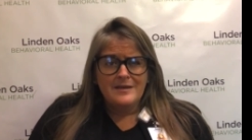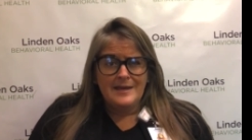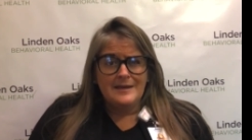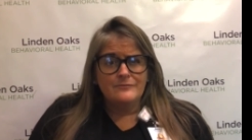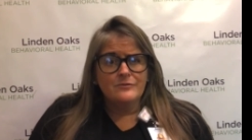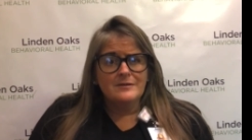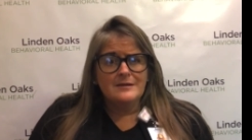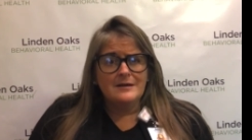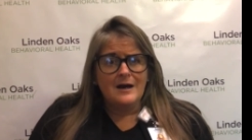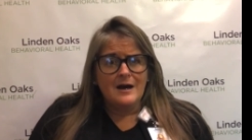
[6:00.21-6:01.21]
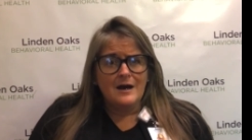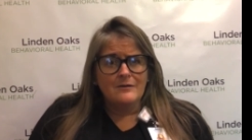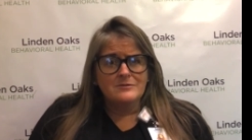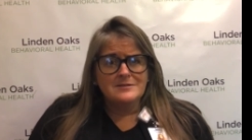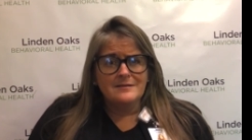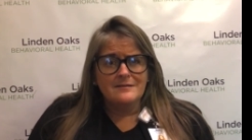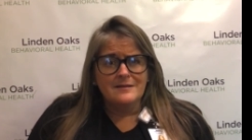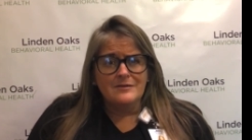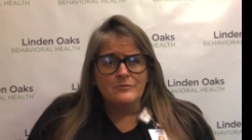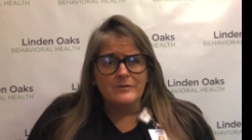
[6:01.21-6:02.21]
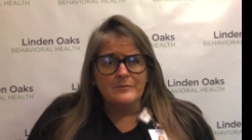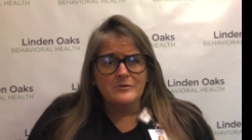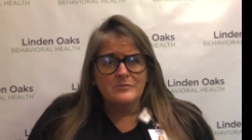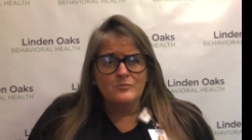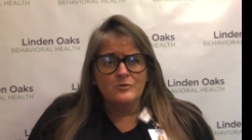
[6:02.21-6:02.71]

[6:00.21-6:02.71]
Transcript: And really, I would say that equilibrium,